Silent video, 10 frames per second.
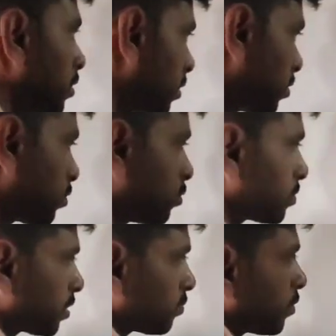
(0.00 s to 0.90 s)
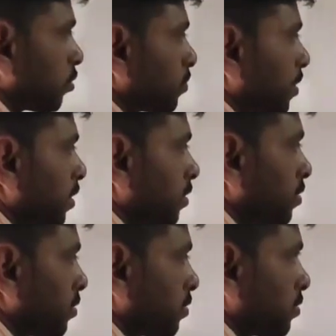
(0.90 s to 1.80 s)
these groups and we obtain
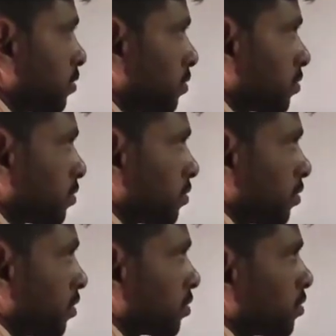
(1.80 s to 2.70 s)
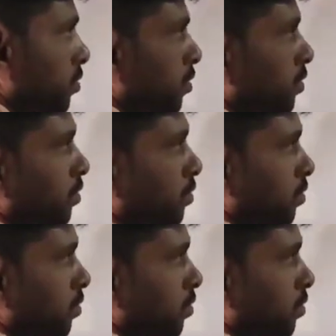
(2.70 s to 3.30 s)
CH3,